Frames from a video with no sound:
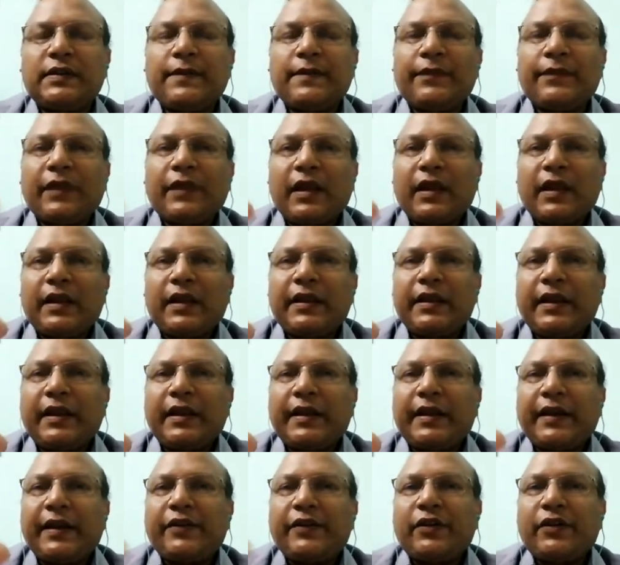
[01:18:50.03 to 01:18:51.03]
they try to
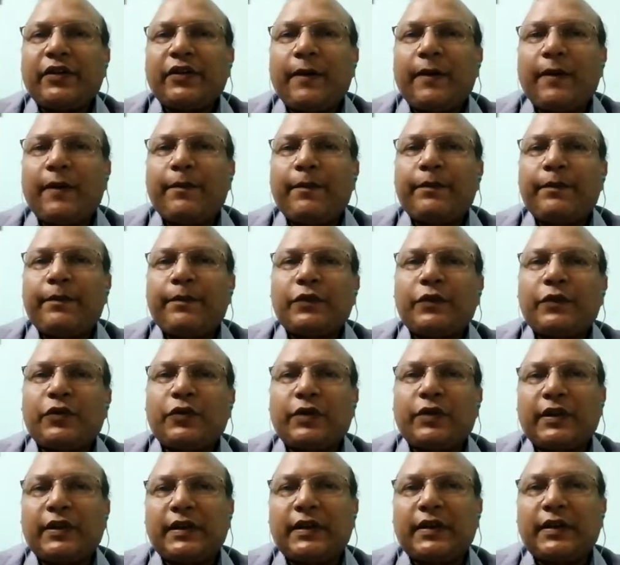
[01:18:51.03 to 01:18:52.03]
come together
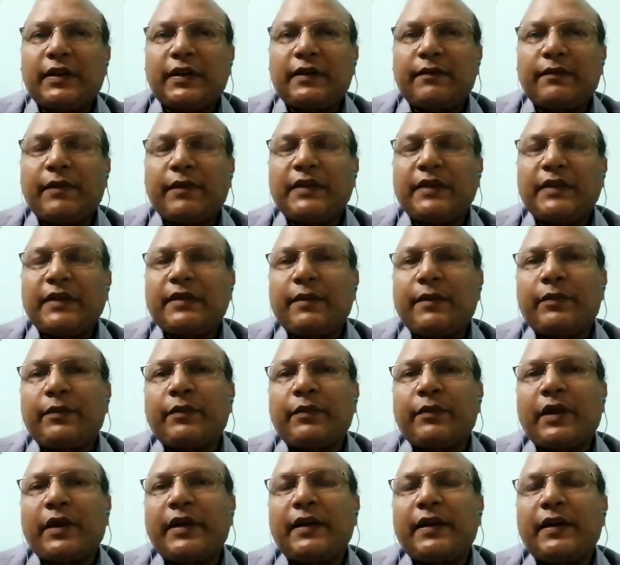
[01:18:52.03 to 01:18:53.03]
by some kind of
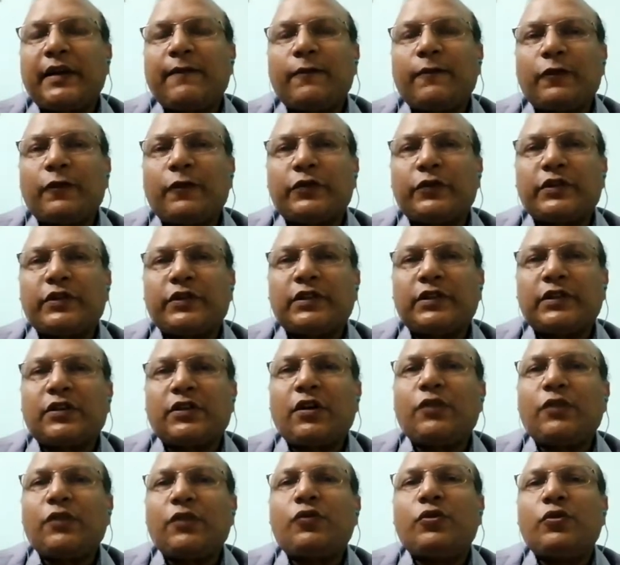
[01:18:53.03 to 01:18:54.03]
force. It's called
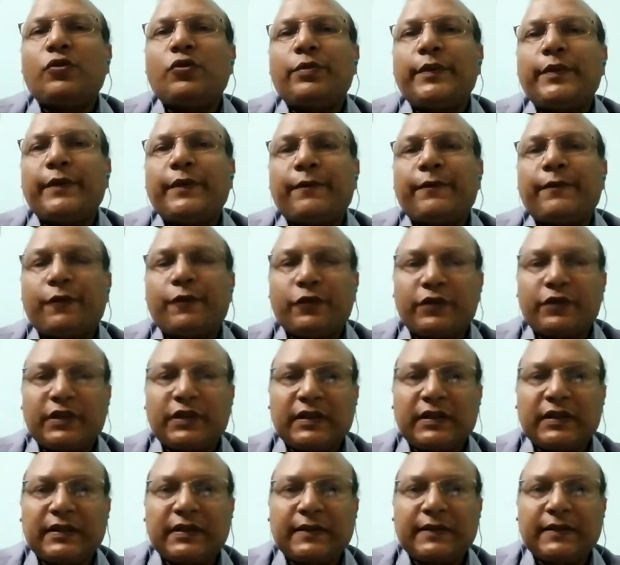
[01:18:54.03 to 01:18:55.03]
Coulomb forces.
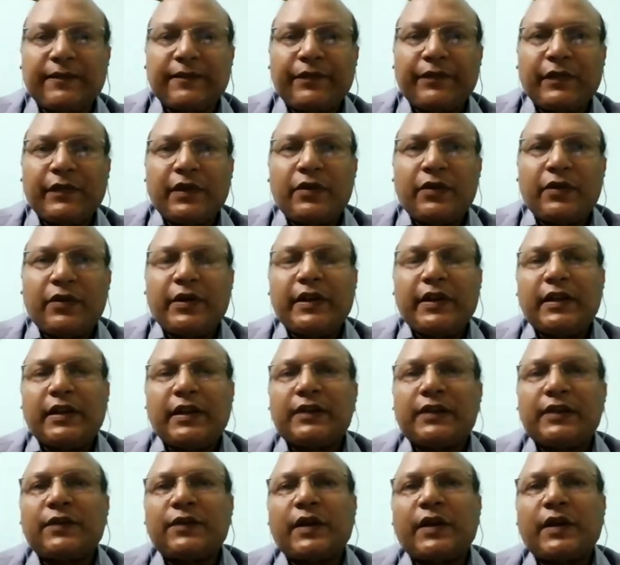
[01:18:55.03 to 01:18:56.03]
Okay, that's what I
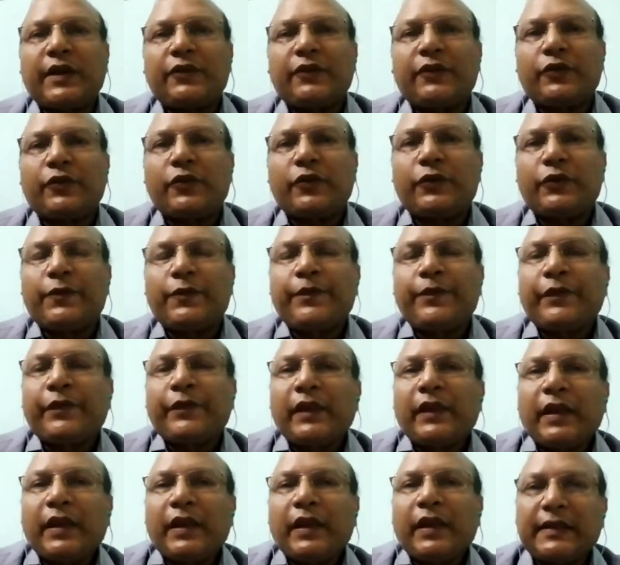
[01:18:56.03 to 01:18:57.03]
told you.
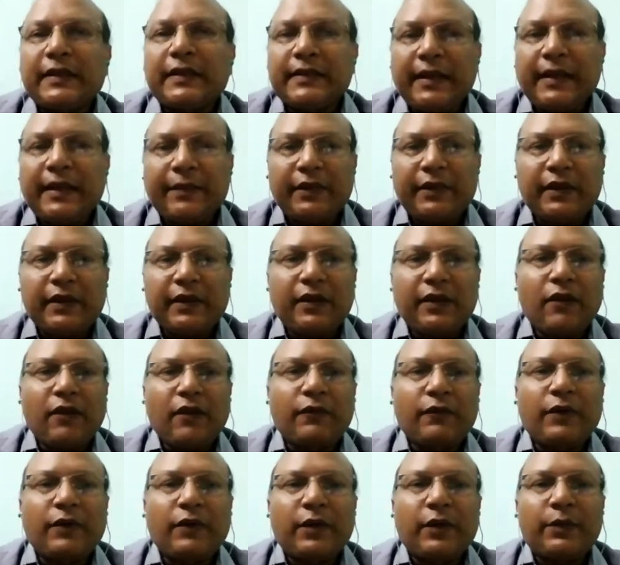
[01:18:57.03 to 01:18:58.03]
Same thing now we are
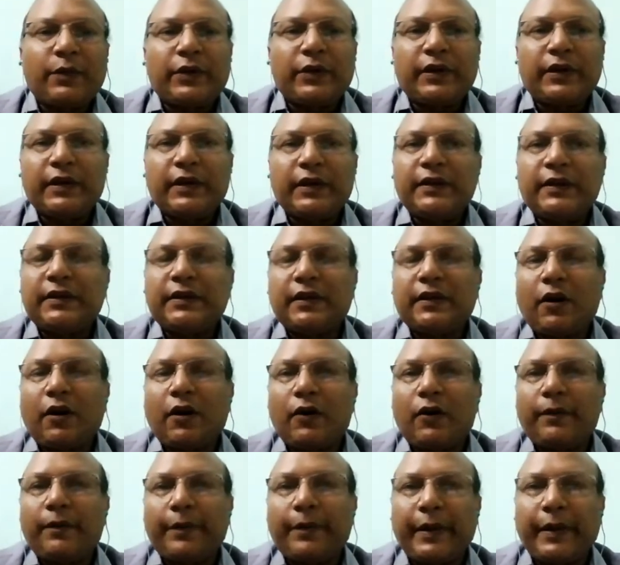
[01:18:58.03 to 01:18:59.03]
putting it on
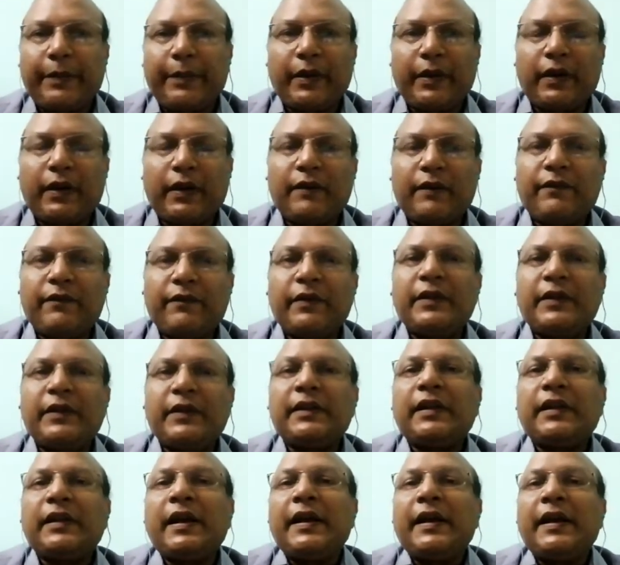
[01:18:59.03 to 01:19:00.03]
paper. When
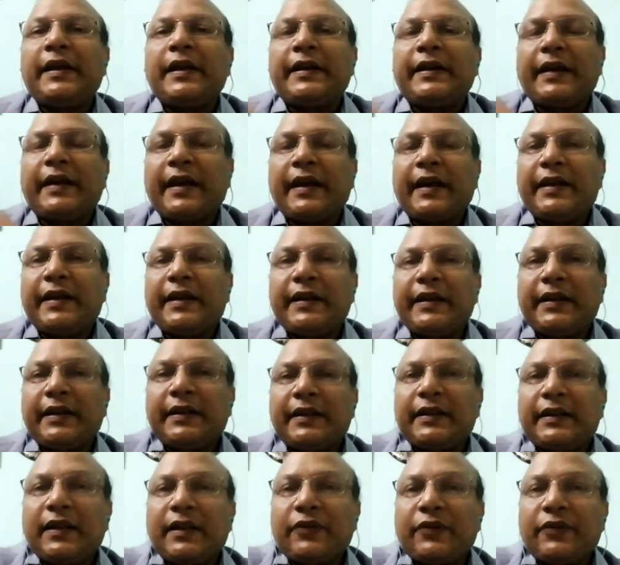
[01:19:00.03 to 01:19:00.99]
and that too in